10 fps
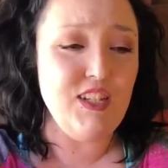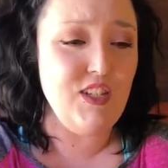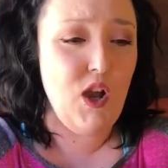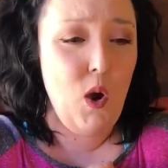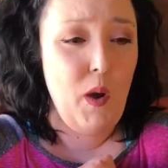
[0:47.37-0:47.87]

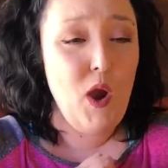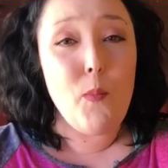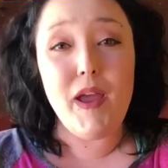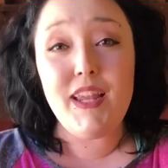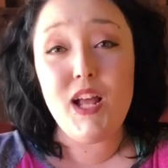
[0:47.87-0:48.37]
So I
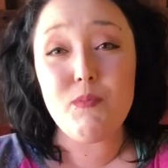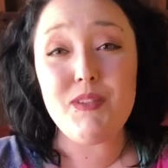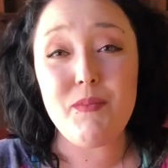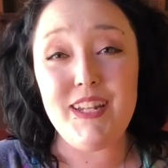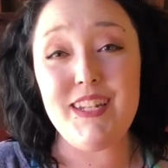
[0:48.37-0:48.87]
hope I can help
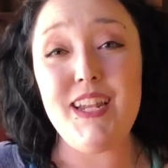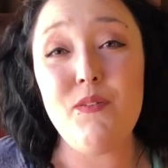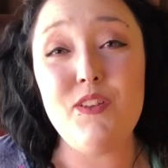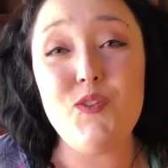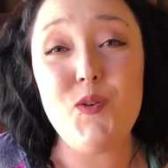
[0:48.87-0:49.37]
somebody today
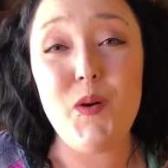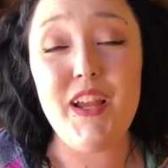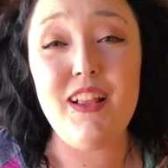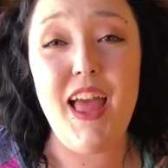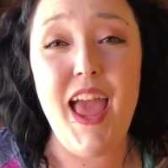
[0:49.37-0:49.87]
with the
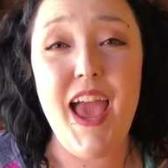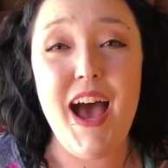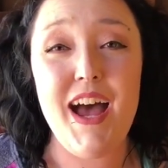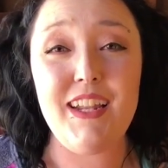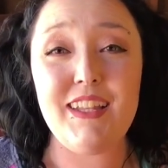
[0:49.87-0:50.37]
tutorial,
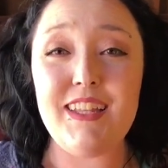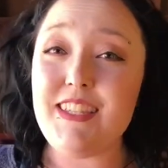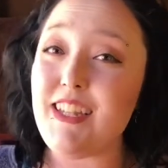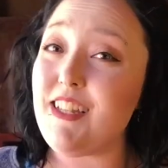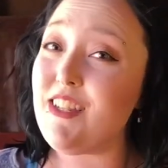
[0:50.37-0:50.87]
and
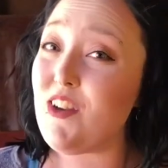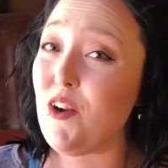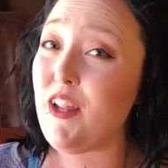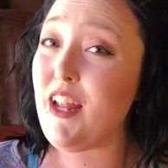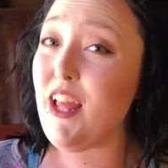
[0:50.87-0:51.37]
let's get
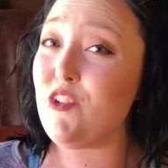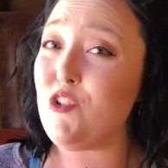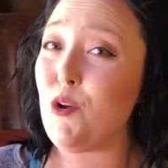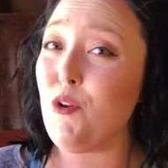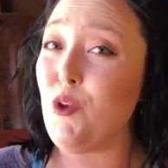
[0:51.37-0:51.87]
started and
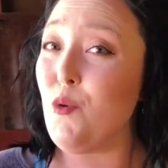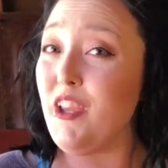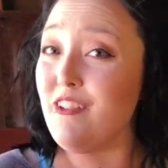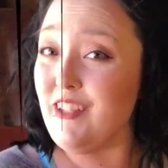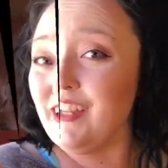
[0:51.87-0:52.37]
show you what you'll